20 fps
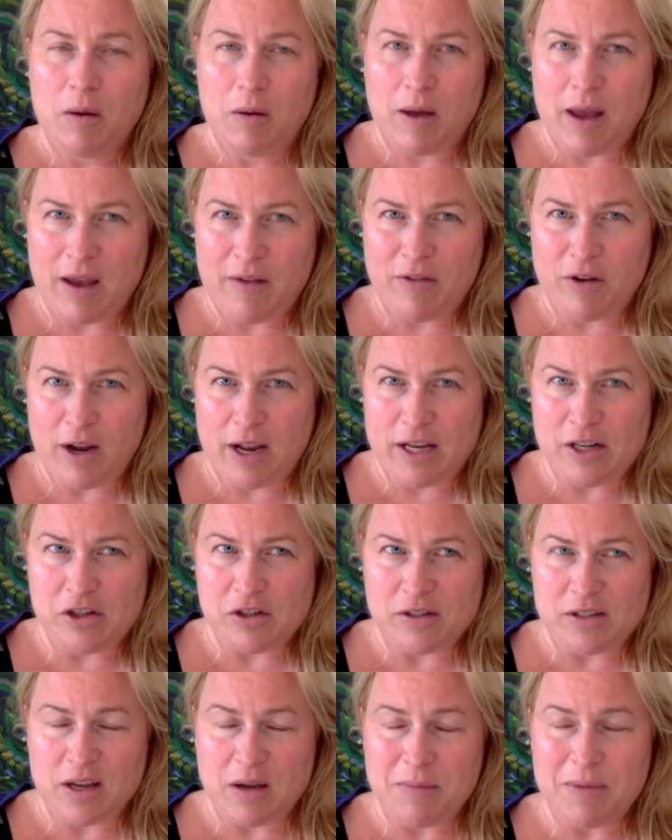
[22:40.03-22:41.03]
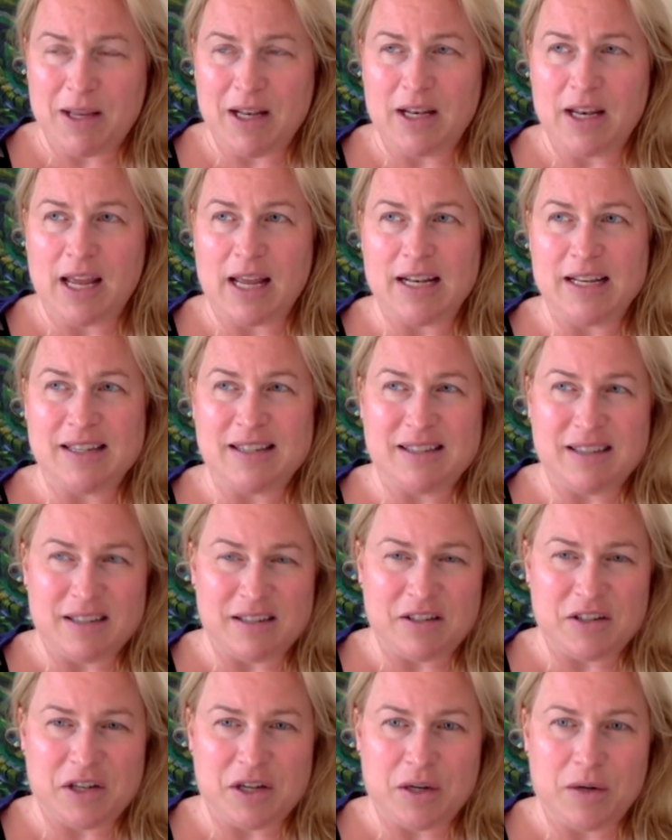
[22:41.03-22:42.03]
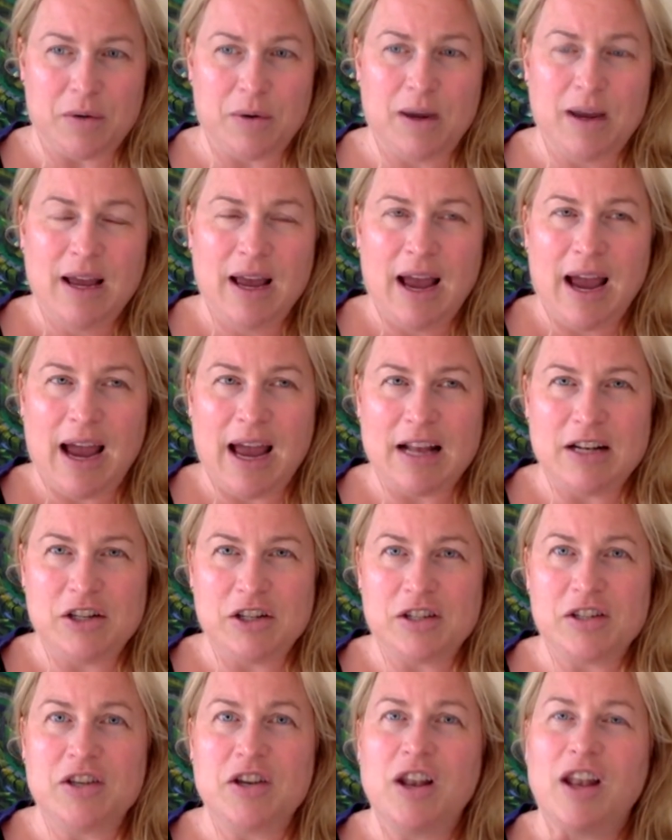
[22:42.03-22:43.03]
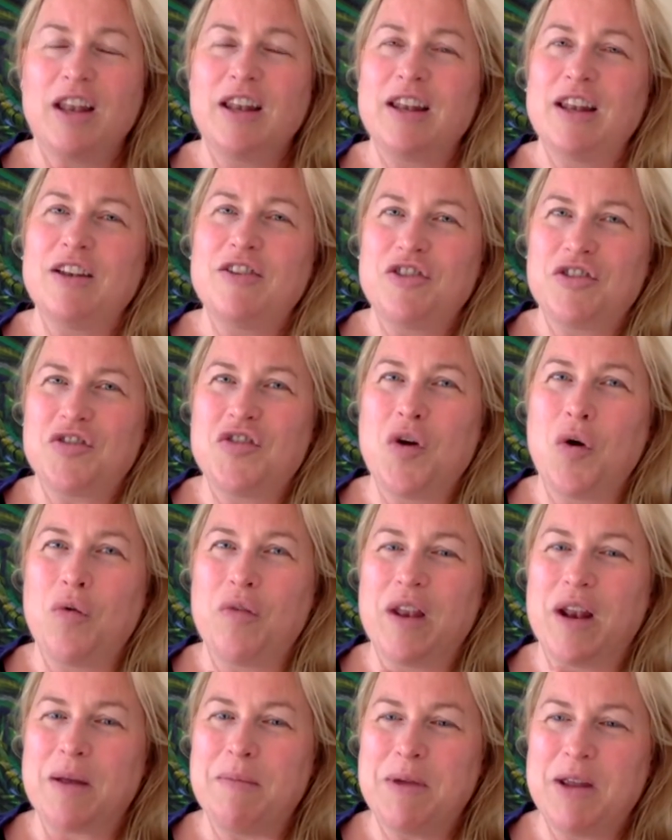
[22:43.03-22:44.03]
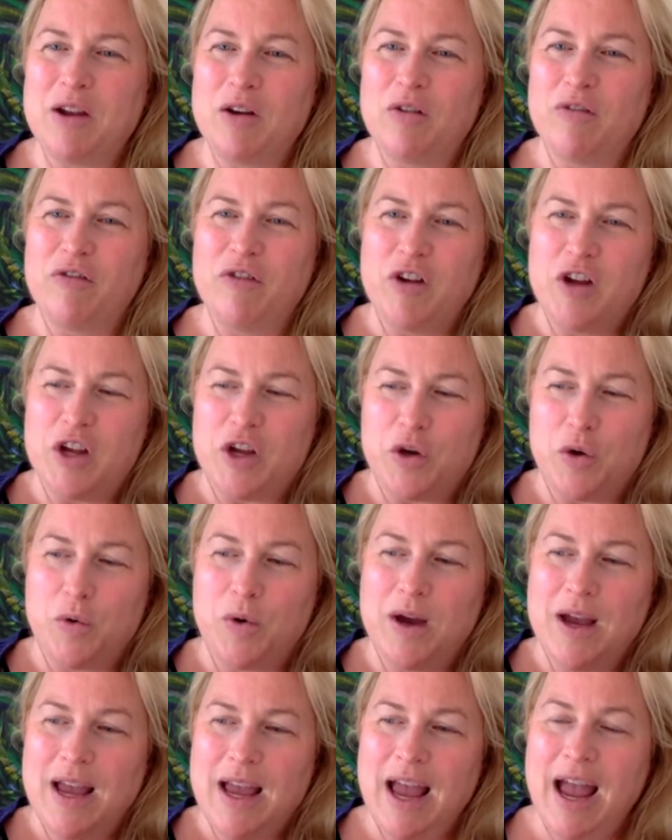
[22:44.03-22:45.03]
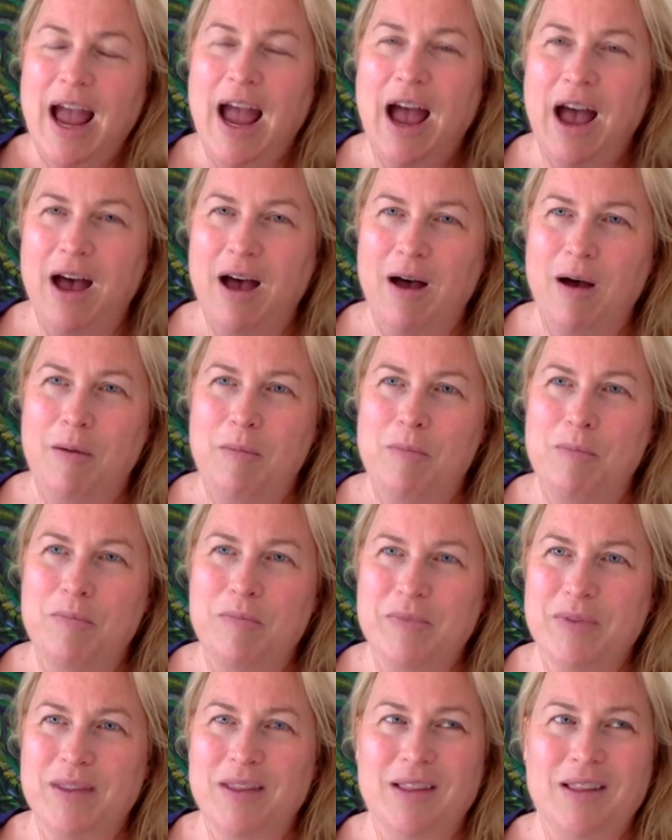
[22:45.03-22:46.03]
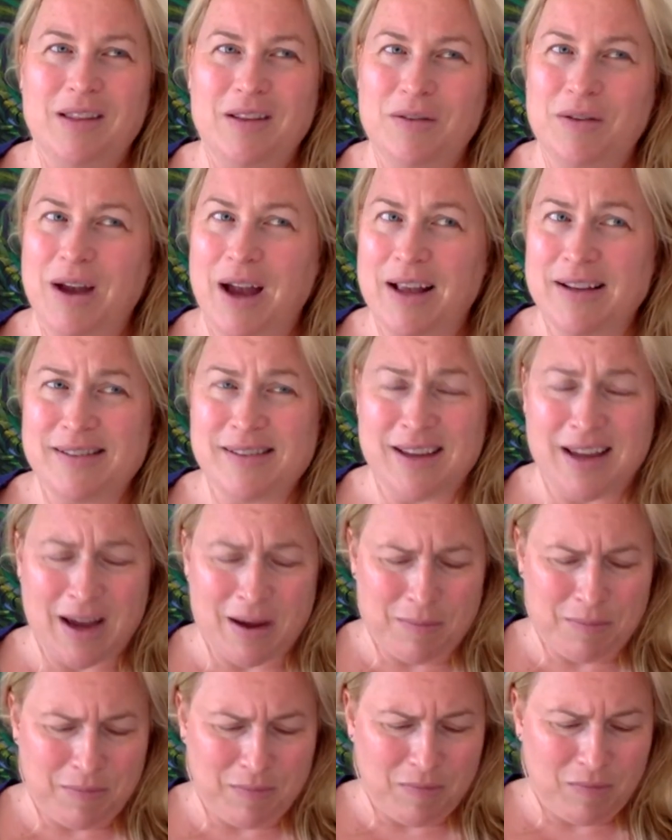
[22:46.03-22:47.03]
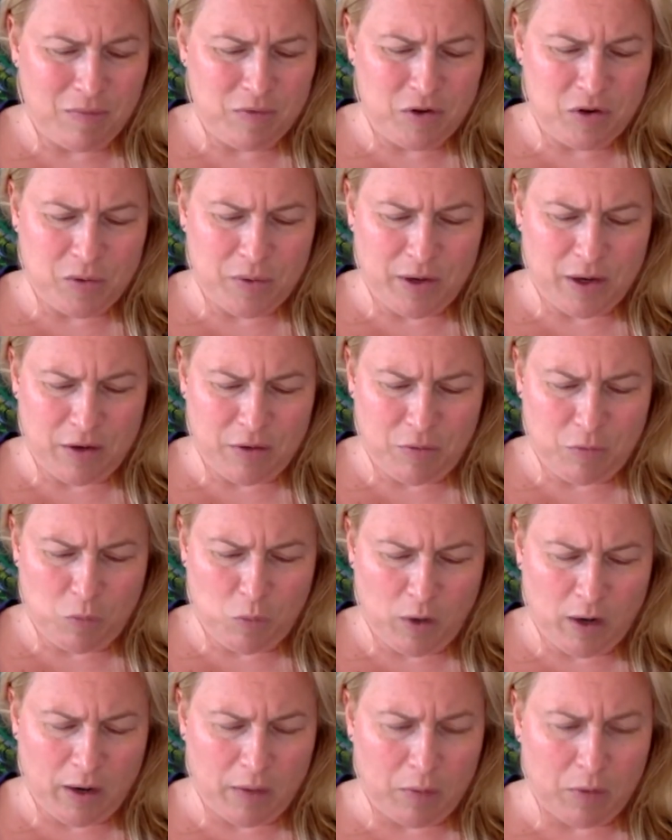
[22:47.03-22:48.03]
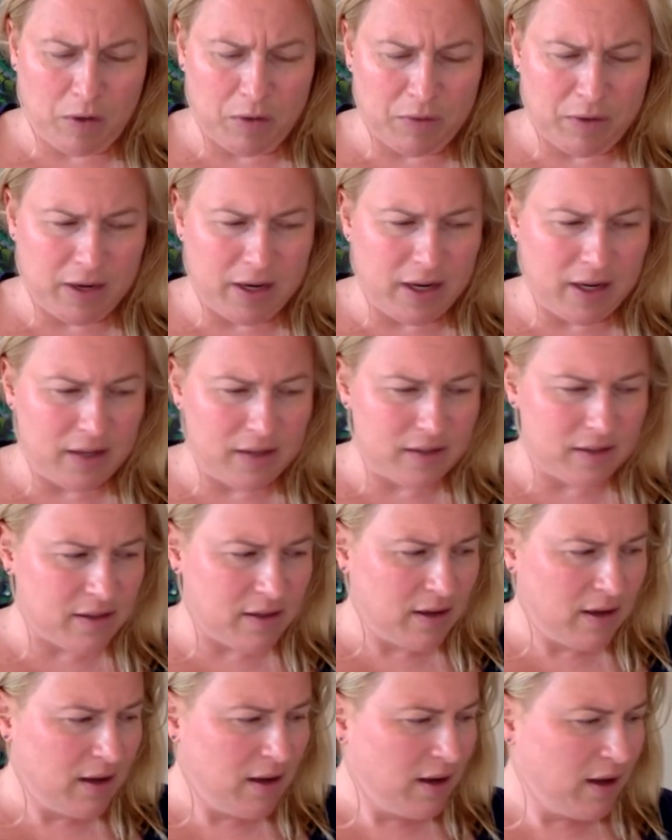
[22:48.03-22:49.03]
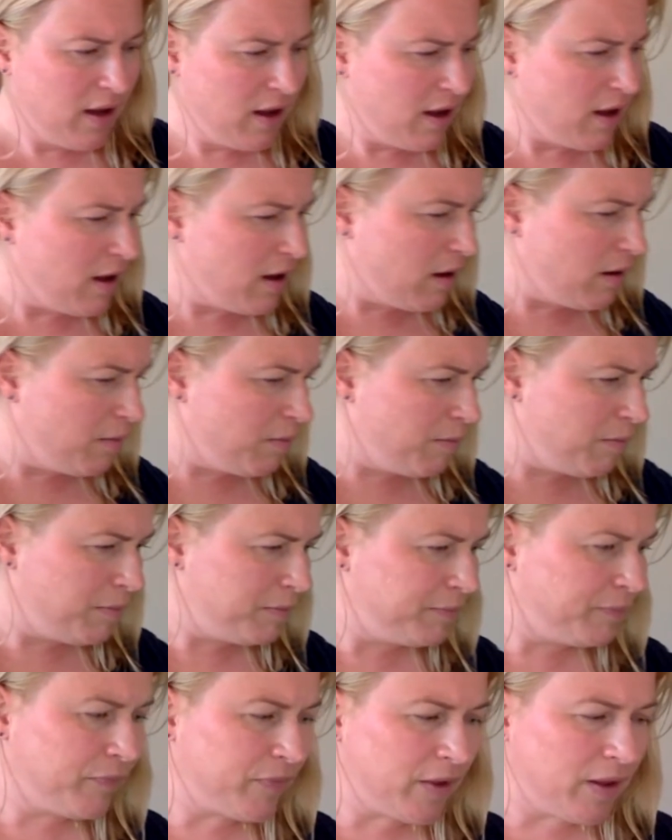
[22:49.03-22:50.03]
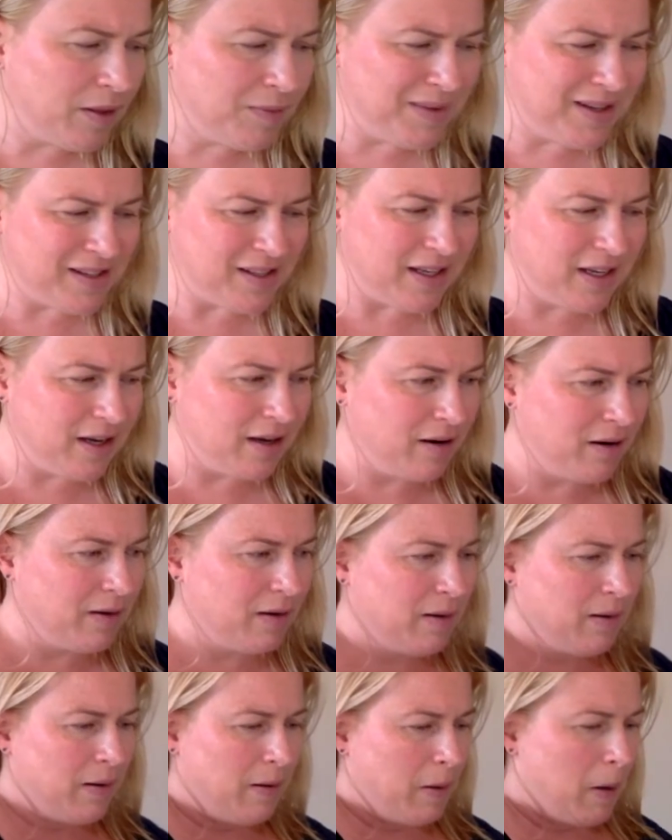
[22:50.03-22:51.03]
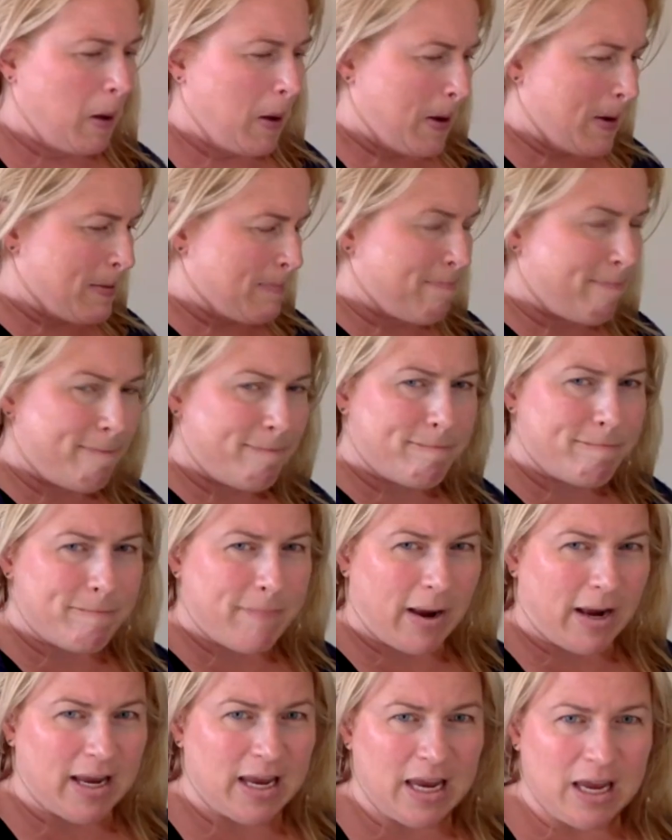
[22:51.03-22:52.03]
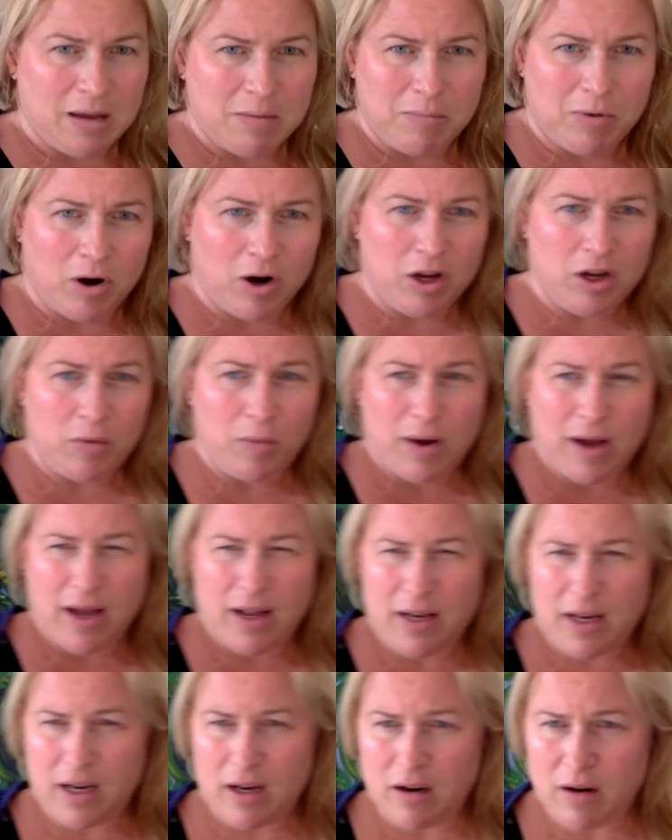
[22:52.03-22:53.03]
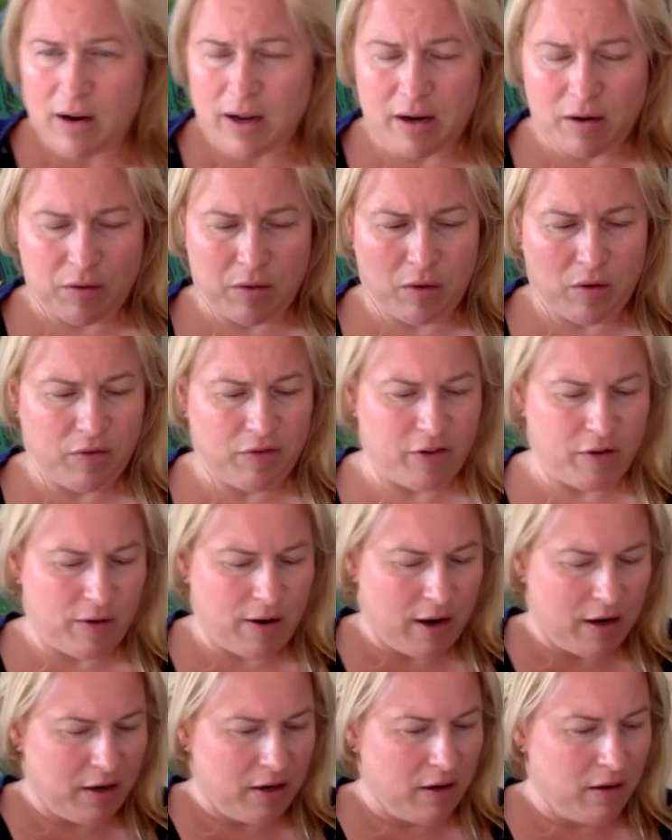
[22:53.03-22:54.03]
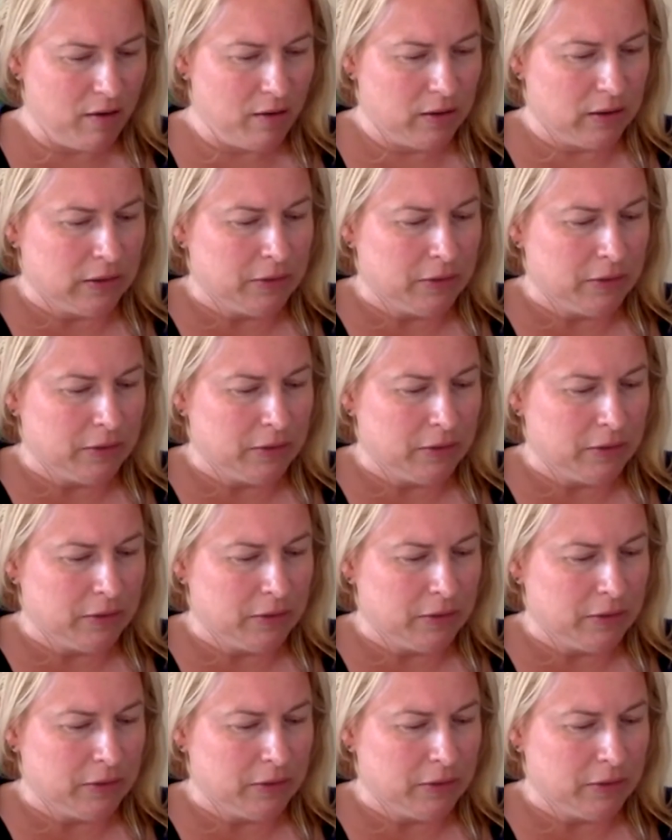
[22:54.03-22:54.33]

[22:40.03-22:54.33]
Have your angels come in and assist you, and just know that I'm here for you. You guys, I'm doing one-on-one readings. Well, let me see here. Kim, are you on here? I don't know if you're on here.